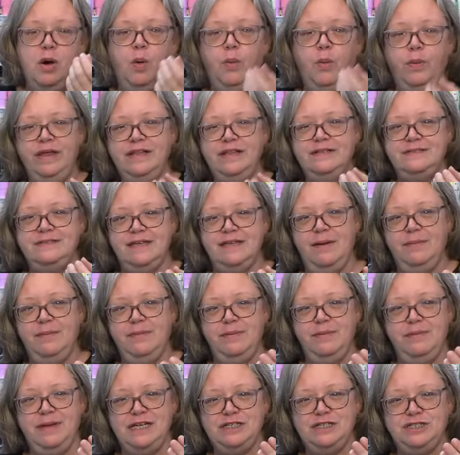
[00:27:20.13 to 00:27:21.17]
With
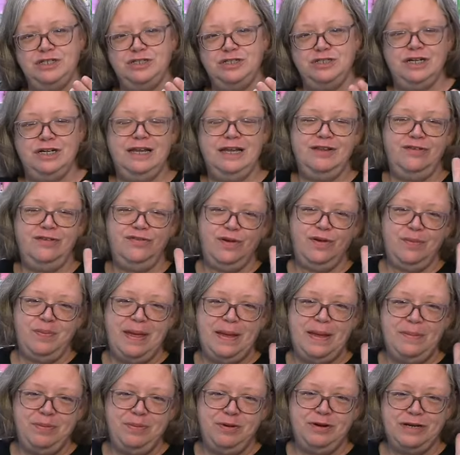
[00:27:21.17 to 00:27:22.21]
sublimation transfer
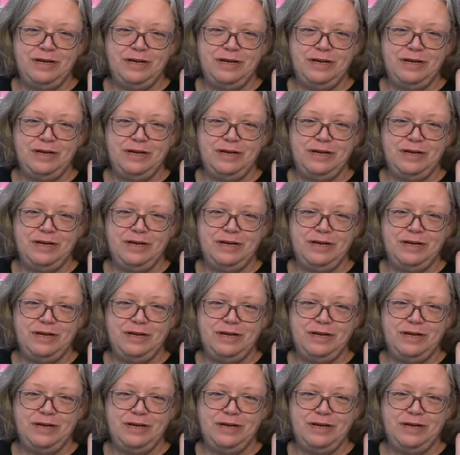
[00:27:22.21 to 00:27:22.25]
paper,